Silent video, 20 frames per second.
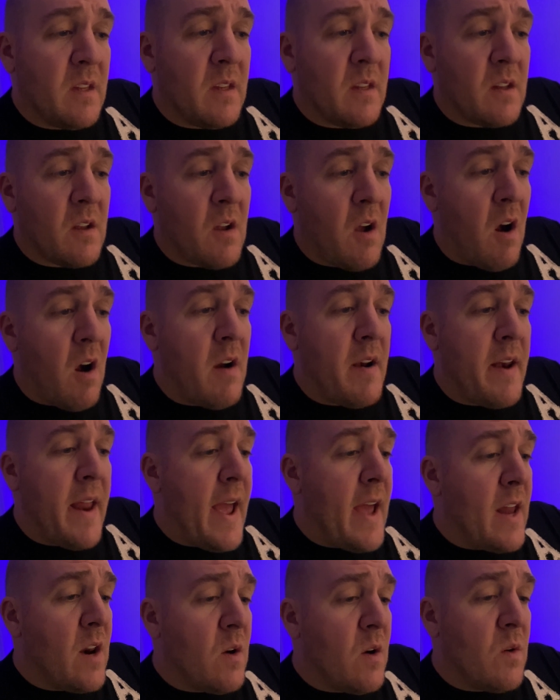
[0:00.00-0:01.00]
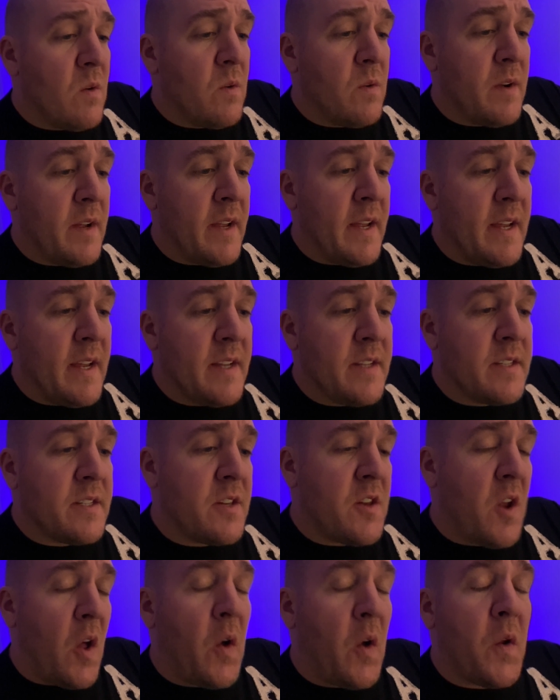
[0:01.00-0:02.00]
Cardano is
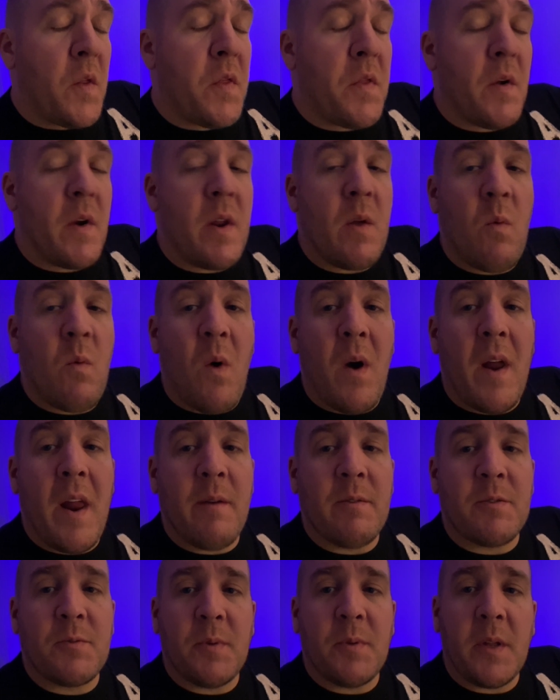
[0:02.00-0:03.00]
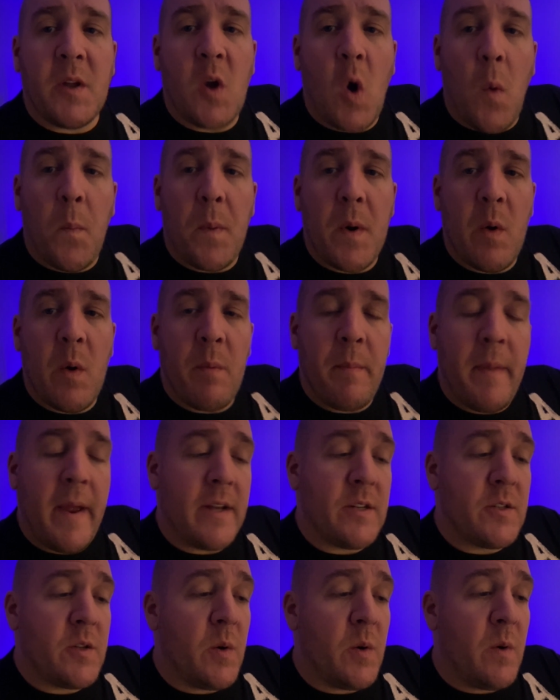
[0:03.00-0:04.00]
$1.31. I was really hoping it would
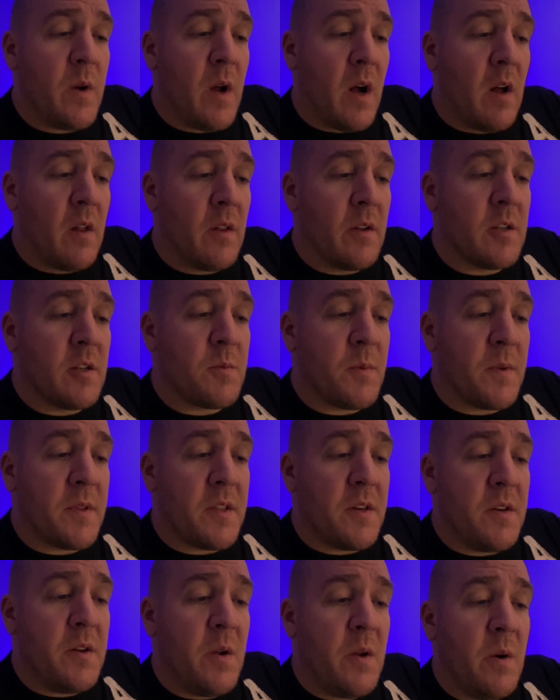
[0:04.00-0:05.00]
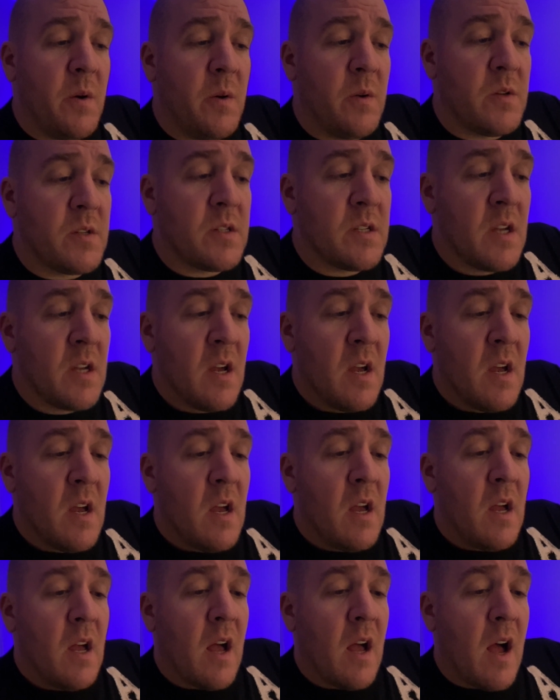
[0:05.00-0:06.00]
make $2 with the news.
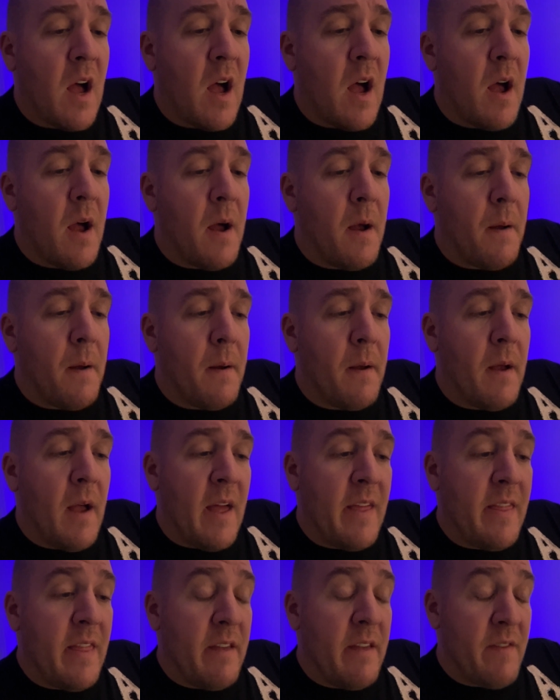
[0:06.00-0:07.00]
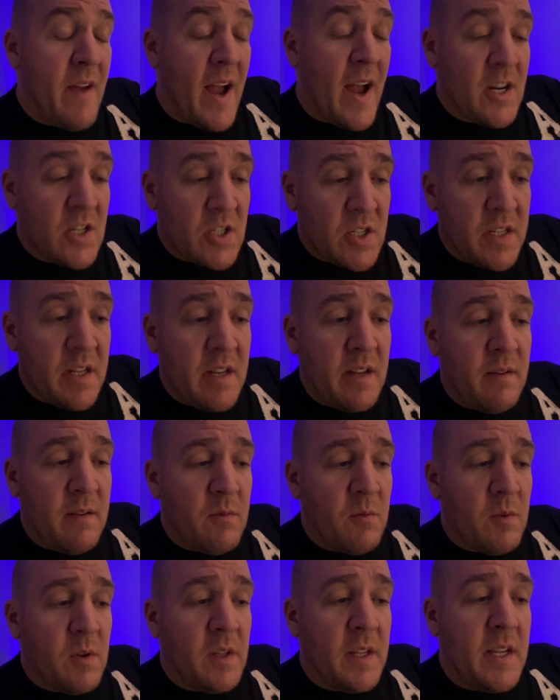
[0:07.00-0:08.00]
Uh, and they've actually
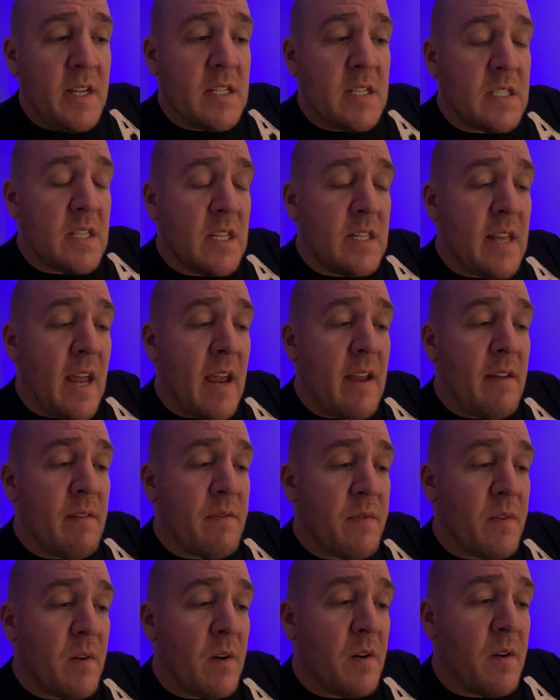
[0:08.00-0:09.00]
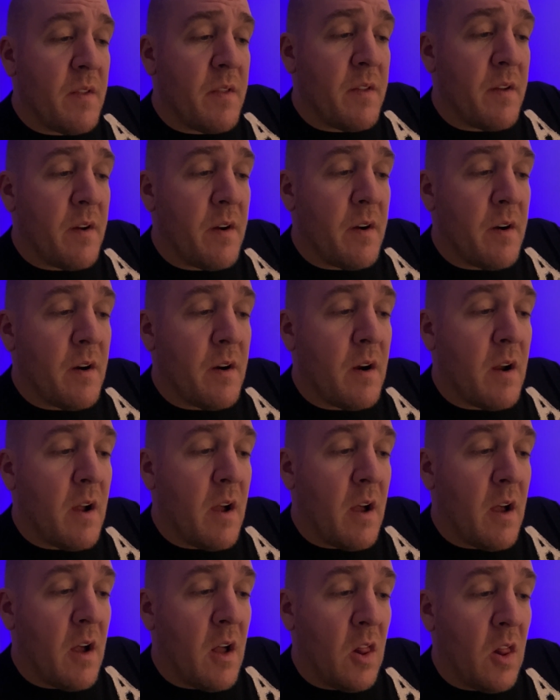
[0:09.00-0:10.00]
released the date for their
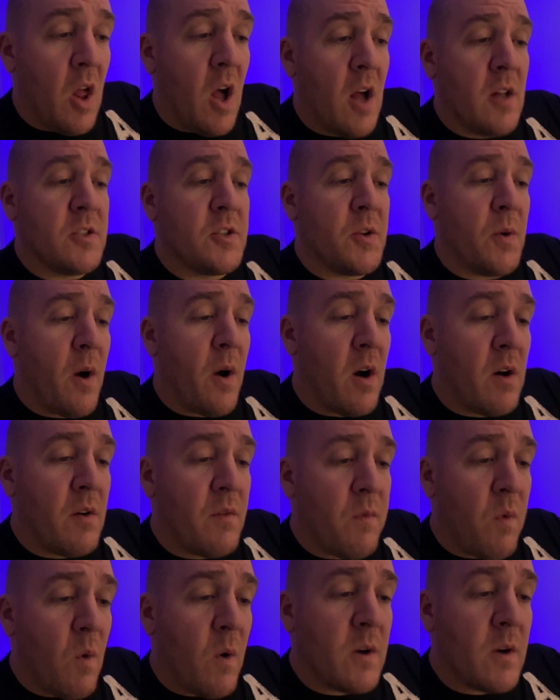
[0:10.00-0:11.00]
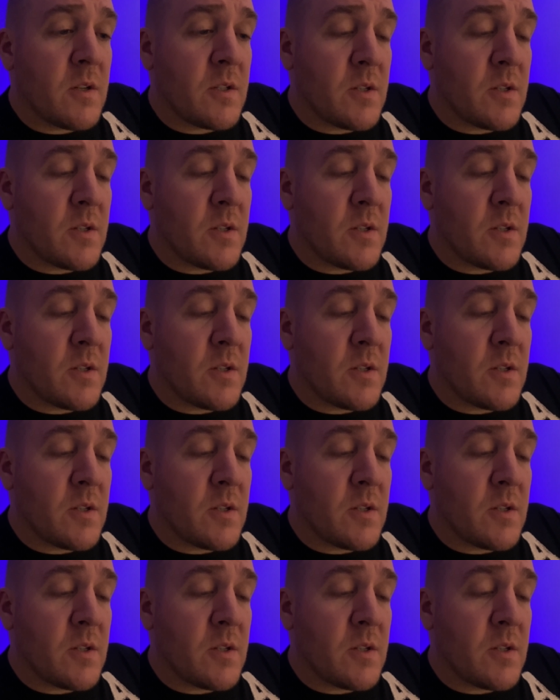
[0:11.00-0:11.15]
uh, Alonzo hard fork.